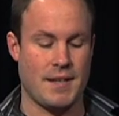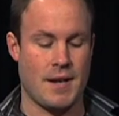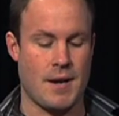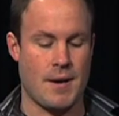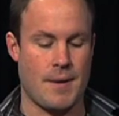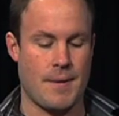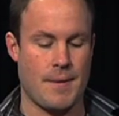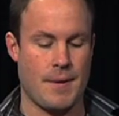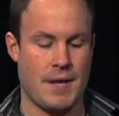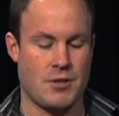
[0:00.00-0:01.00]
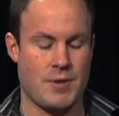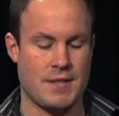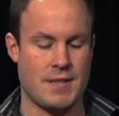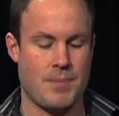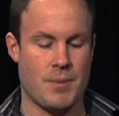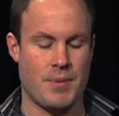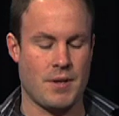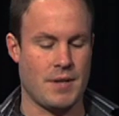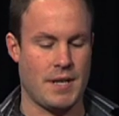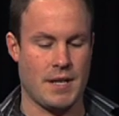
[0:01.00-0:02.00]
It dressed up the
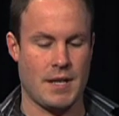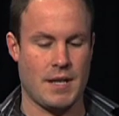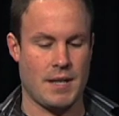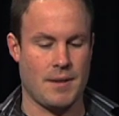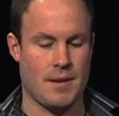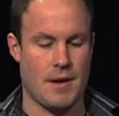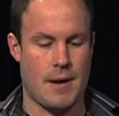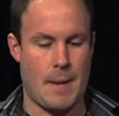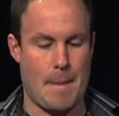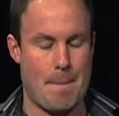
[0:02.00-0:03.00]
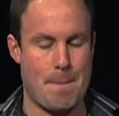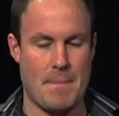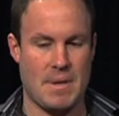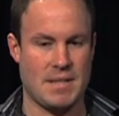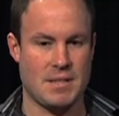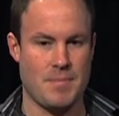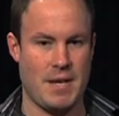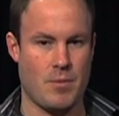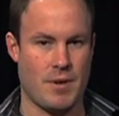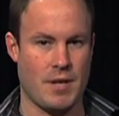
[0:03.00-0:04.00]
building, and it just
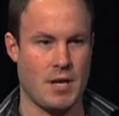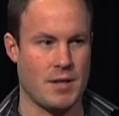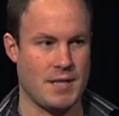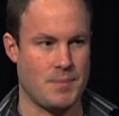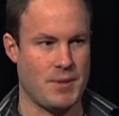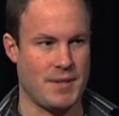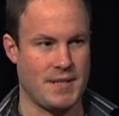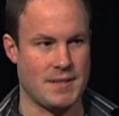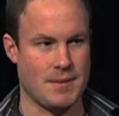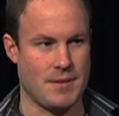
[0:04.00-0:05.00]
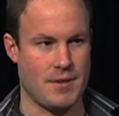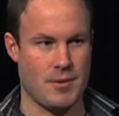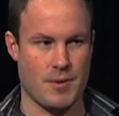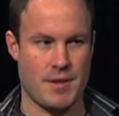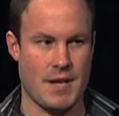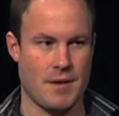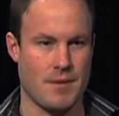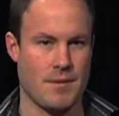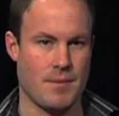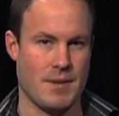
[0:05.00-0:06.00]
made one of the ugliest buildings in the North
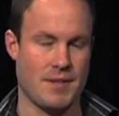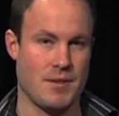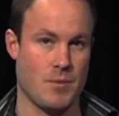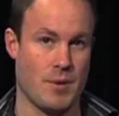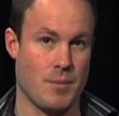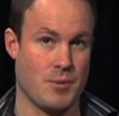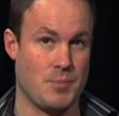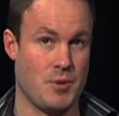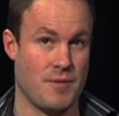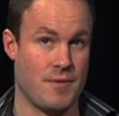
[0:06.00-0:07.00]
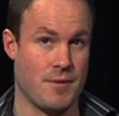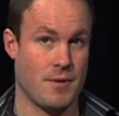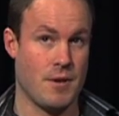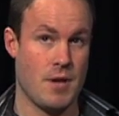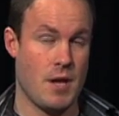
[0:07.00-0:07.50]
End into one of the most beautiful.